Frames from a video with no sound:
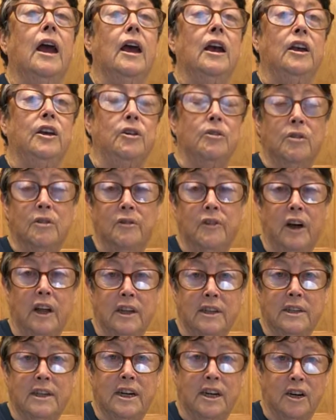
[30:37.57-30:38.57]
you can
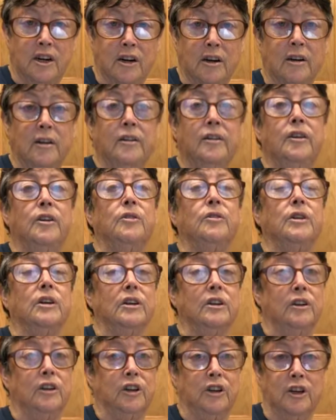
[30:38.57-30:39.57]
volunteer, you can
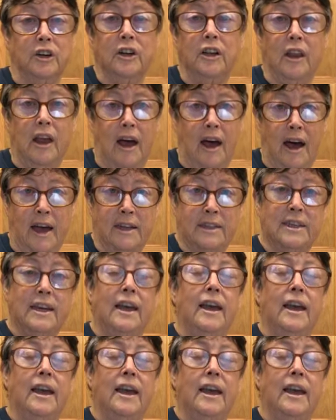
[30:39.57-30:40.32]
learn a lot,